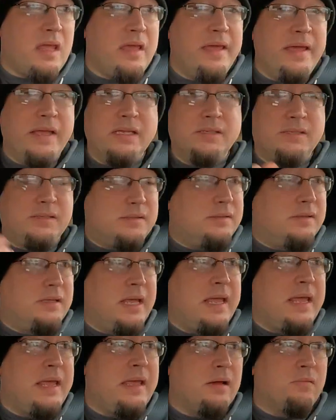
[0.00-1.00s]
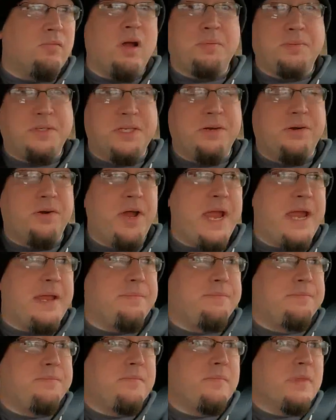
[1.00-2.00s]
is the eruption
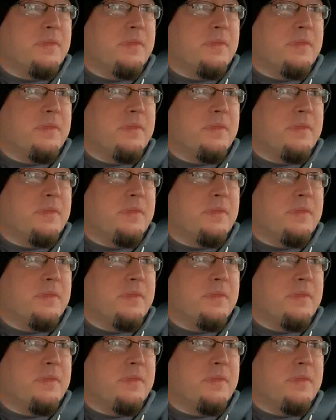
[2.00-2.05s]
green,